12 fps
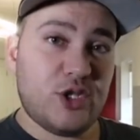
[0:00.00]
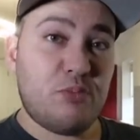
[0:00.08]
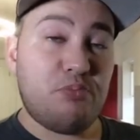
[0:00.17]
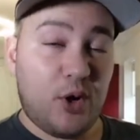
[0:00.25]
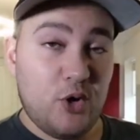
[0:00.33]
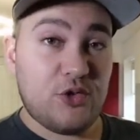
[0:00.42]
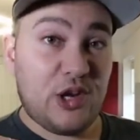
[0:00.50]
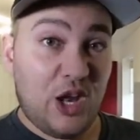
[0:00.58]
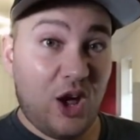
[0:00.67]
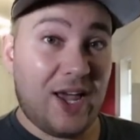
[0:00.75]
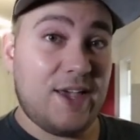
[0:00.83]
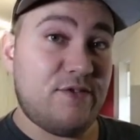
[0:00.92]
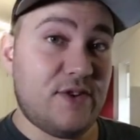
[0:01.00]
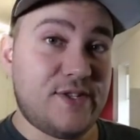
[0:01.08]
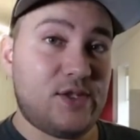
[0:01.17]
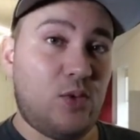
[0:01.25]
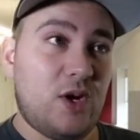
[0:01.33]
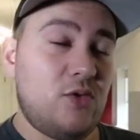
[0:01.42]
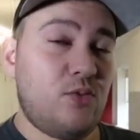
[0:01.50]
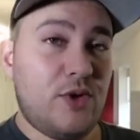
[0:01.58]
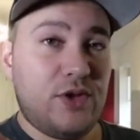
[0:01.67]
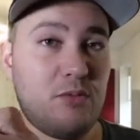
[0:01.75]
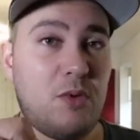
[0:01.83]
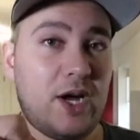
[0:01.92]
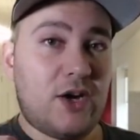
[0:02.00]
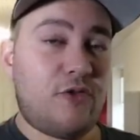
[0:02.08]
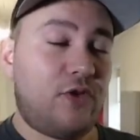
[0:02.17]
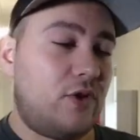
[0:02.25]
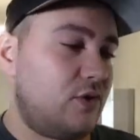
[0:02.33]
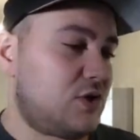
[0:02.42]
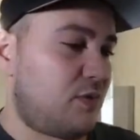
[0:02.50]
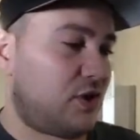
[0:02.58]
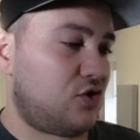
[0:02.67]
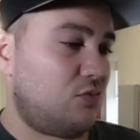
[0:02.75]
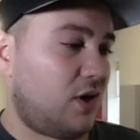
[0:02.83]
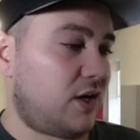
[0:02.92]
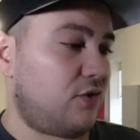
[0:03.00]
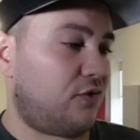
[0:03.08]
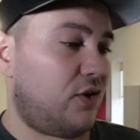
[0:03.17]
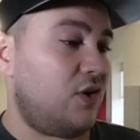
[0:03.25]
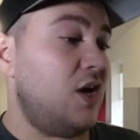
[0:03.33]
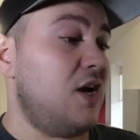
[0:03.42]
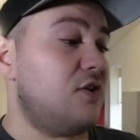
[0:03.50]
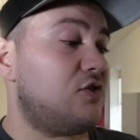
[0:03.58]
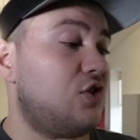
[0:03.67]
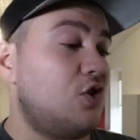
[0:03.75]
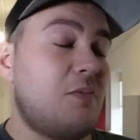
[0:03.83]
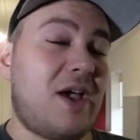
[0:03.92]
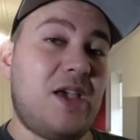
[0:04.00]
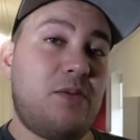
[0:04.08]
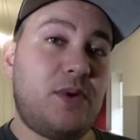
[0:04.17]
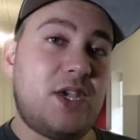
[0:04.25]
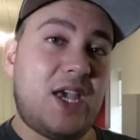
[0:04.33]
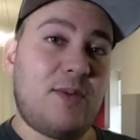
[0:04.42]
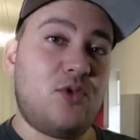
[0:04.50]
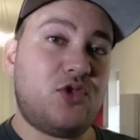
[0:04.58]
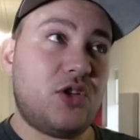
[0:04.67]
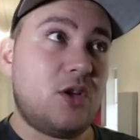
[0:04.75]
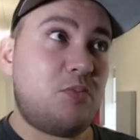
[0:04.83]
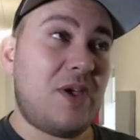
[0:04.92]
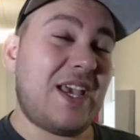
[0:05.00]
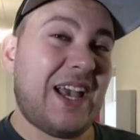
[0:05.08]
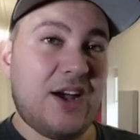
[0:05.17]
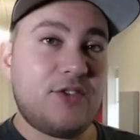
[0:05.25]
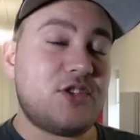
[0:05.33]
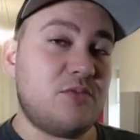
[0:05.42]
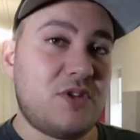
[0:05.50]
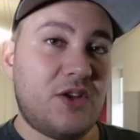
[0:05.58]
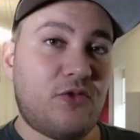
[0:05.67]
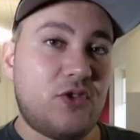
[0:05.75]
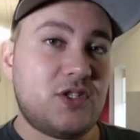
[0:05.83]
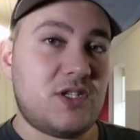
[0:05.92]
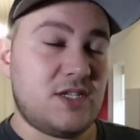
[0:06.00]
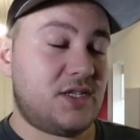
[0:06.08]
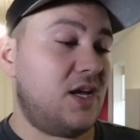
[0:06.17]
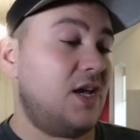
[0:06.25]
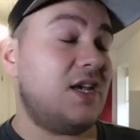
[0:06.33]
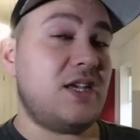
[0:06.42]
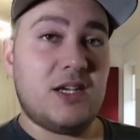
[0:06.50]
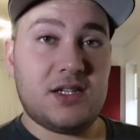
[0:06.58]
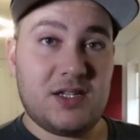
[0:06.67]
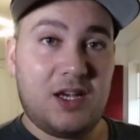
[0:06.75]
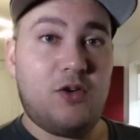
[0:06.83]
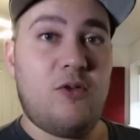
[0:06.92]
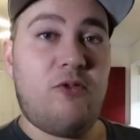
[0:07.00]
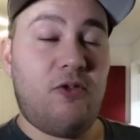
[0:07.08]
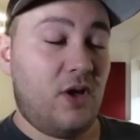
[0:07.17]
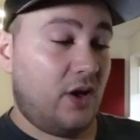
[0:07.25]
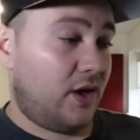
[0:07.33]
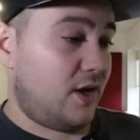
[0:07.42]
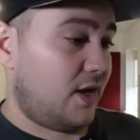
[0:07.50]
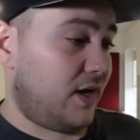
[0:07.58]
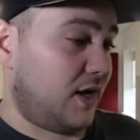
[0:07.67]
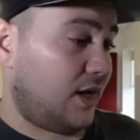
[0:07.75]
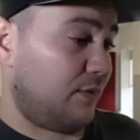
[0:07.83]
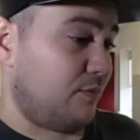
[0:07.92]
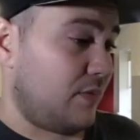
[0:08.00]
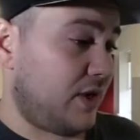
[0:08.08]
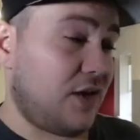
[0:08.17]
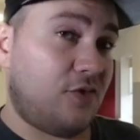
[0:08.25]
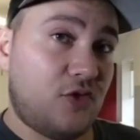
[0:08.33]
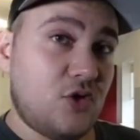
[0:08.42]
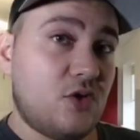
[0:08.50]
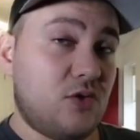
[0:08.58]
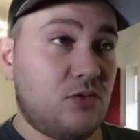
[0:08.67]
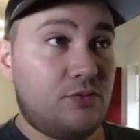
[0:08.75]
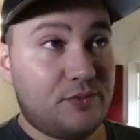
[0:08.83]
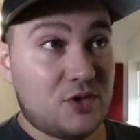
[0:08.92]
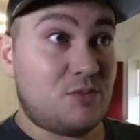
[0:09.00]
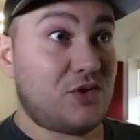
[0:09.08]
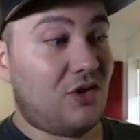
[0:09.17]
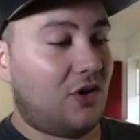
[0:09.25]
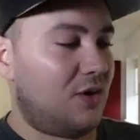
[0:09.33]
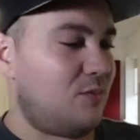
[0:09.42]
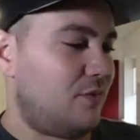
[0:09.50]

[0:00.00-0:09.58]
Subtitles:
them both live as well with a microphone, special microphone, so you may be able to pick out some differences yourself if you subscribe.